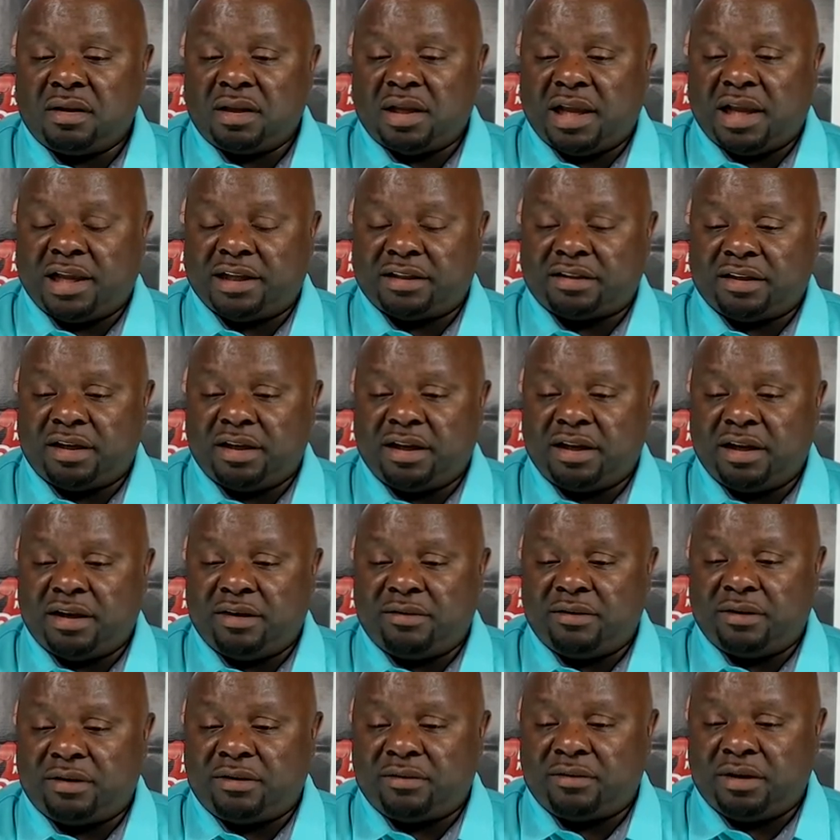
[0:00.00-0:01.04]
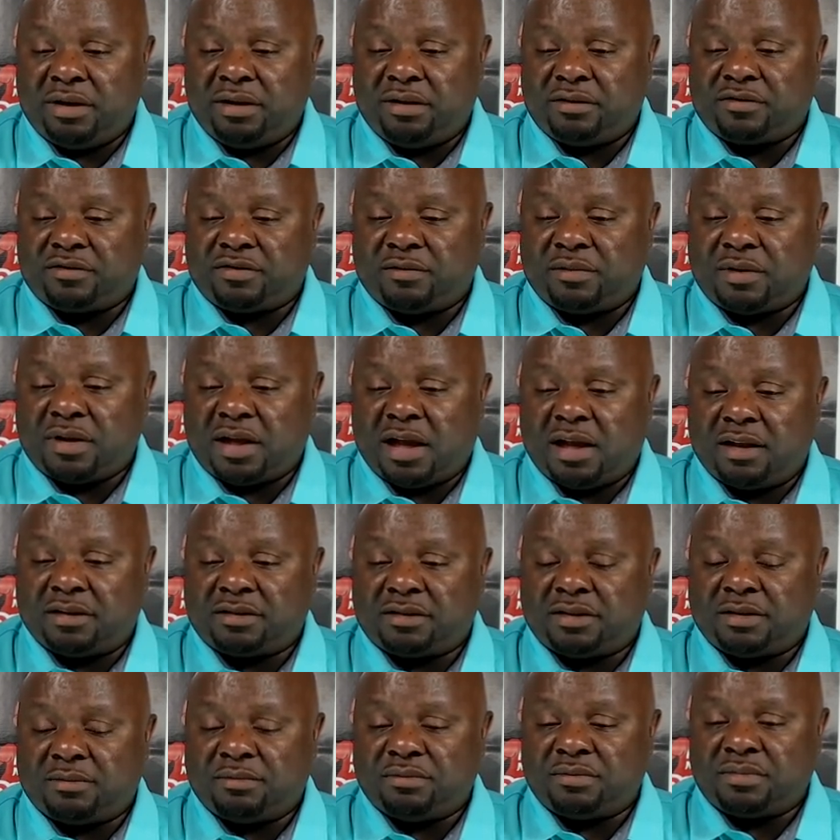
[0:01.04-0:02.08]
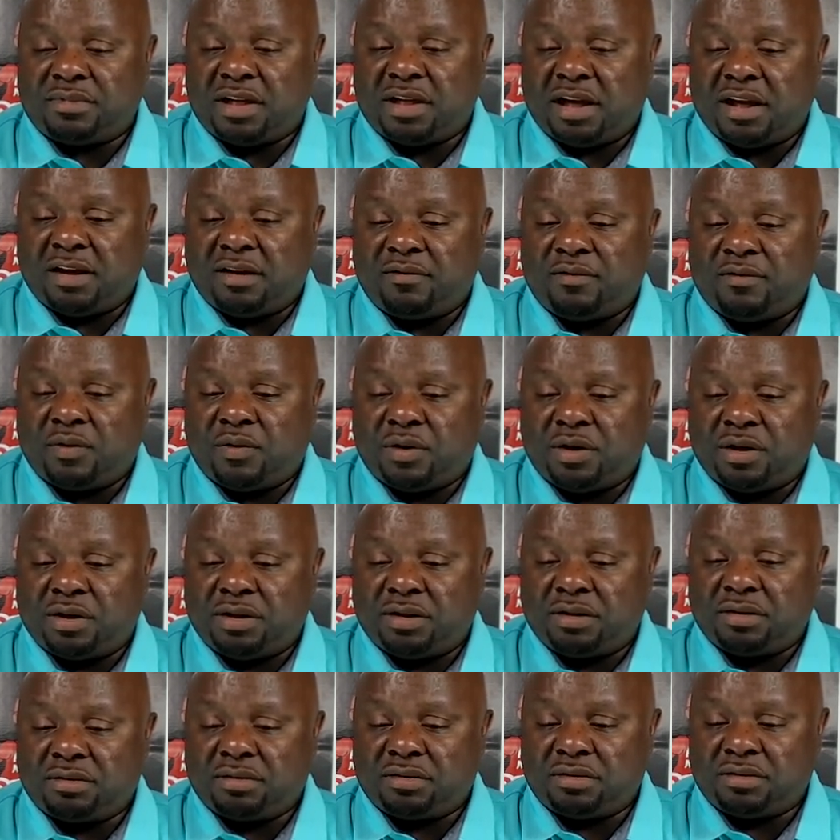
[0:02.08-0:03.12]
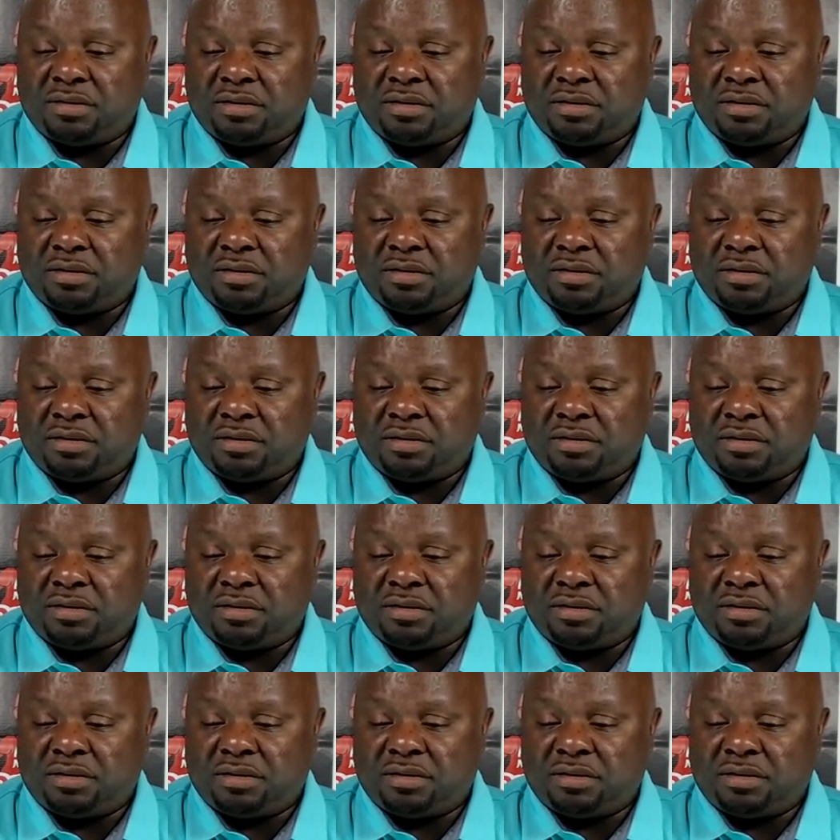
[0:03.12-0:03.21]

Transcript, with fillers: Anthony Herring, greetings from Compton, California.